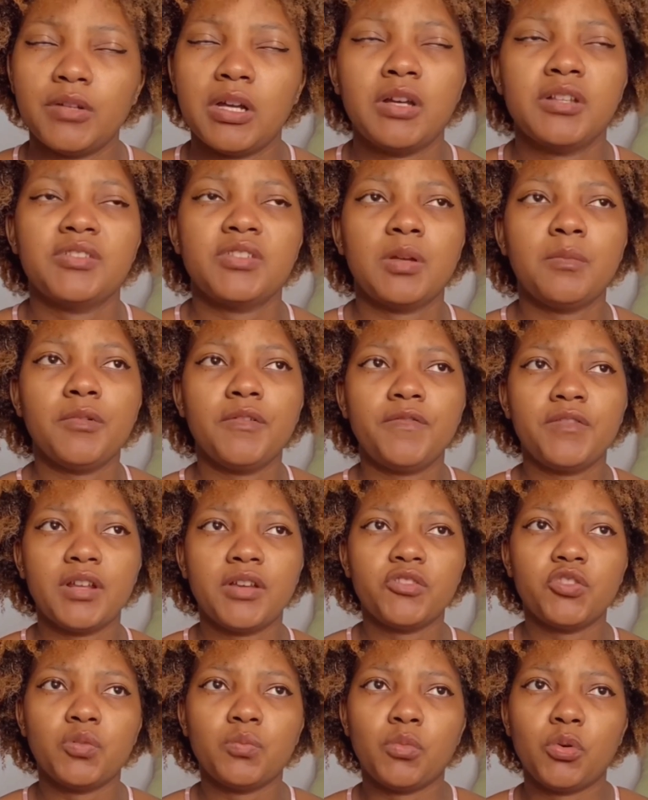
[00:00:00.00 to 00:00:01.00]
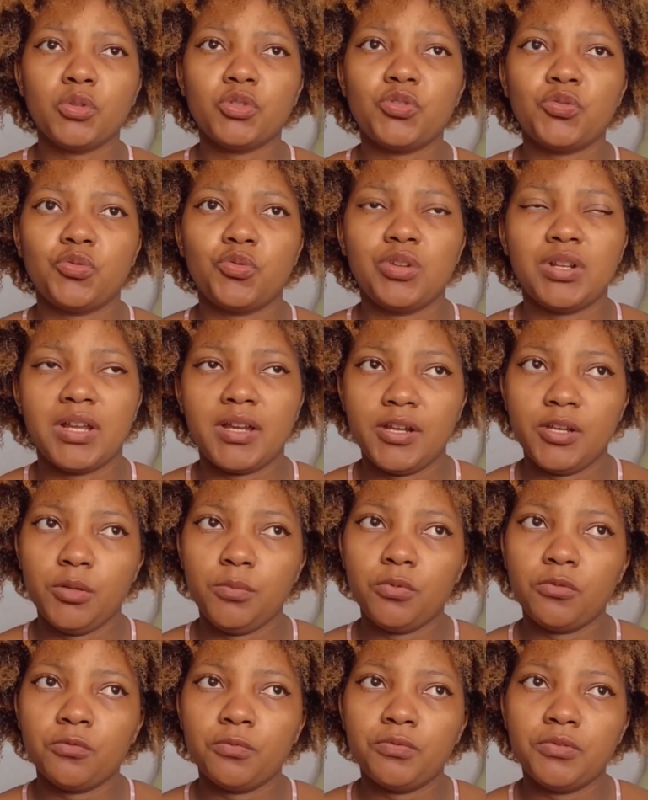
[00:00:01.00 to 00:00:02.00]
some of like the most
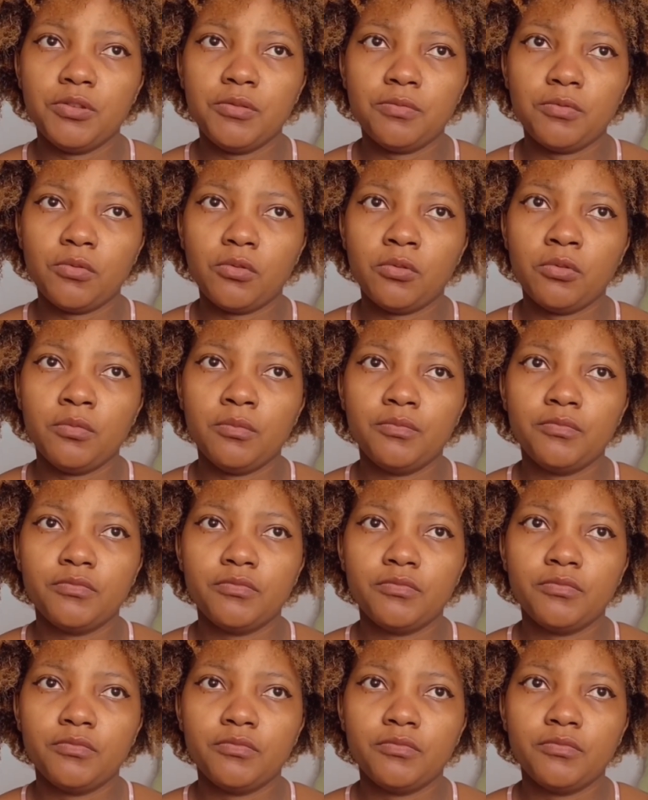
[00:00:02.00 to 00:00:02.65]
reliable people.